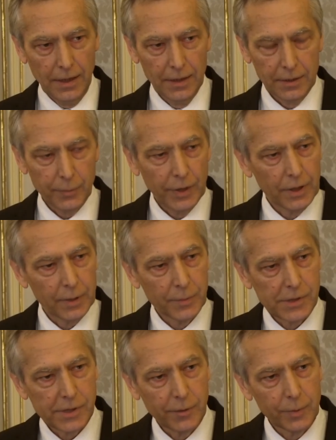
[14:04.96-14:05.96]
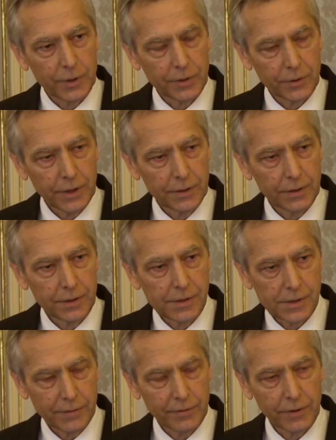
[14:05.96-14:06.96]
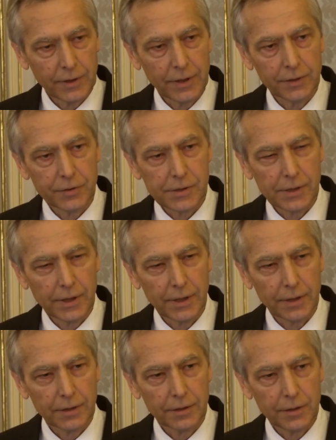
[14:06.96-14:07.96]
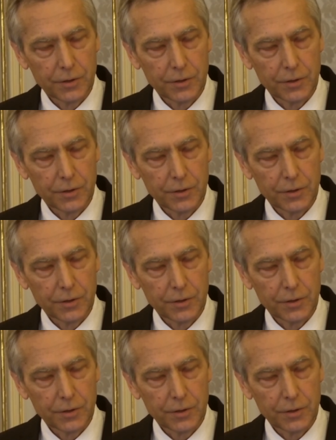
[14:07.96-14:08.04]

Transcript: departments have been created in several countries like